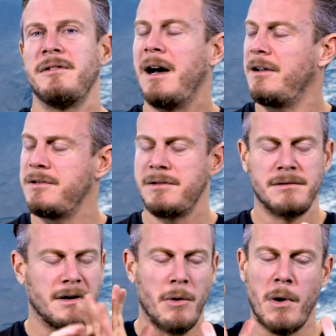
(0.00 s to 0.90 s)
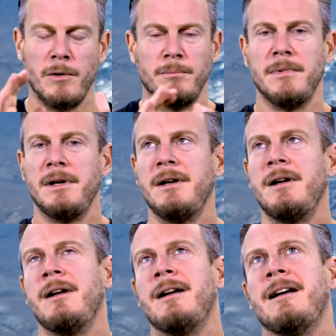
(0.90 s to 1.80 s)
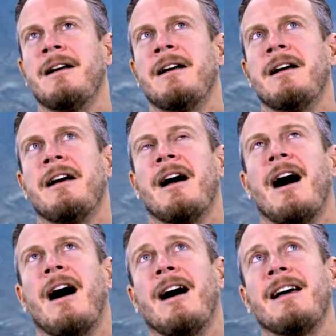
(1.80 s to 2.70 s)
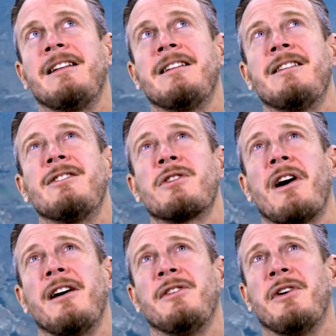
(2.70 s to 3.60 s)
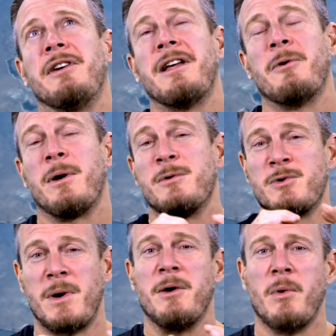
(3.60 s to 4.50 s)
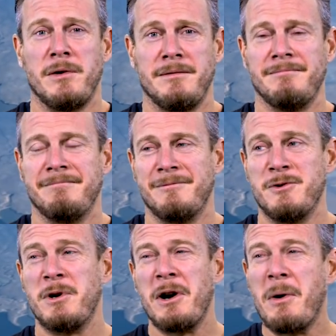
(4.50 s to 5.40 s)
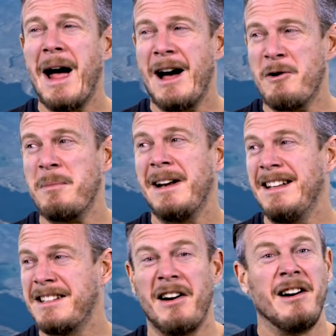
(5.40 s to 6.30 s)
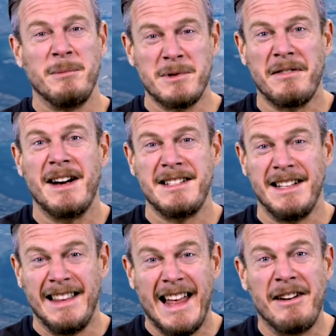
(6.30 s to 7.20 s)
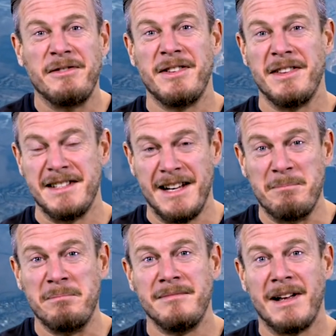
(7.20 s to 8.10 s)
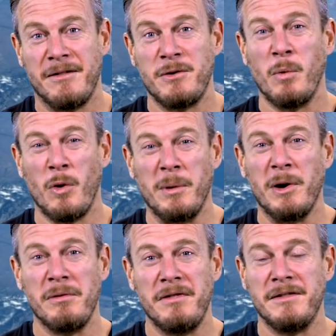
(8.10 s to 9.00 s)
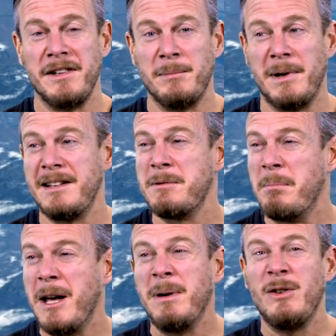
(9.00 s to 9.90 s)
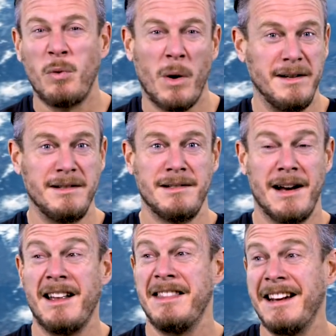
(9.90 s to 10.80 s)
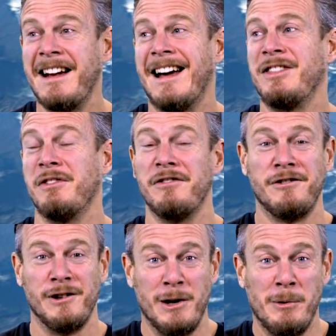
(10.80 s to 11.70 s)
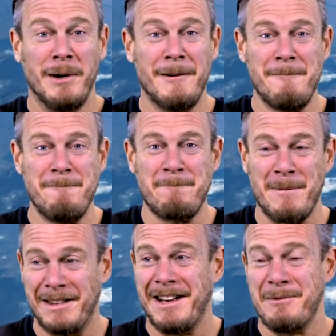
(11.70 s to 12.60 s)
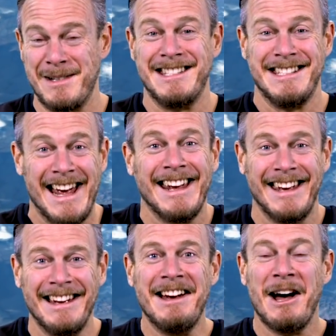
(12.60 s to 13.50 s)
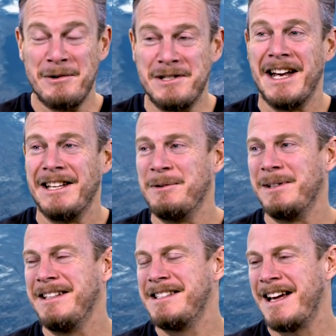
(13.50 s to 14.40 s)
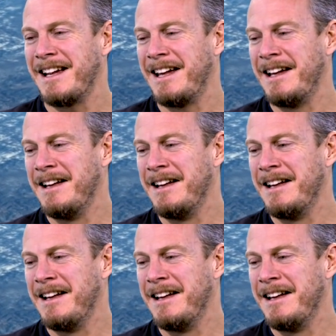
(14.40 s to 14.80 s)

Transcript: I'll just go home. I started doing that when I was 21. Do you want to know how many times I've actually left the gym after warming up 15 minutes? Maybe twice. And I think I had the flu. I think I was sick. I was genuinely sick.